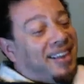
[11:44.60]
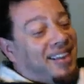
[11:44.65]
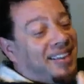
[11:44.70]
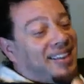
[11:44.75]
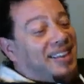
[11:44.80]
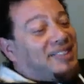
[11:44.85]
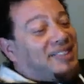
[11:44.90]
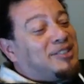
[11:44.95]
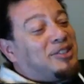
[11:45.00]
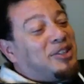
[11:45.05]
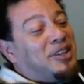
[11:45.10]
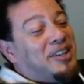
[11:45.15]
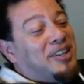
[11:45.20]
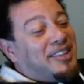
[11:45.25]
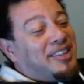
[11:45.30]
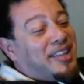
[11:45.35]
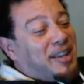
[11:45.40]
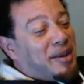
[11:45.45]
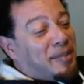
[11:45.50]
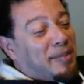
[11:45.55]
that's the
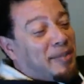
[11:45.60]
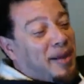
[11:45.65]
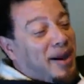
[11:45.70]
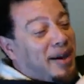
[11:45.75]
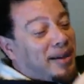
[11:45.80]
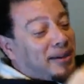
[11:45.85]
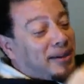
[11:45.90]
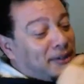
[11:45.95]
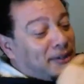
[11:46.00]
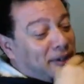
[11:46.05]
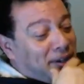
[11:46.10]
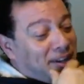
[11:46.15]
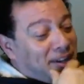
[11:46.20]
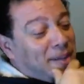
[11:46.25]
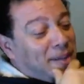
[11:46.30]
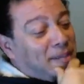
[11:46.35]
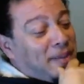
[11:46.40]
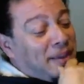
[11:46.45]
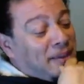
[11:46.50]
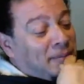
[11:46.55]
good thing about it. You know
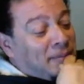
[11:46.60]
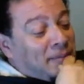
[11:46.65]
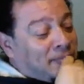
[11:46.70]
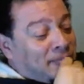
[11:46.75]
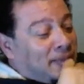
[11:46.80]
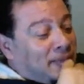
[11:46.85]
what I mean?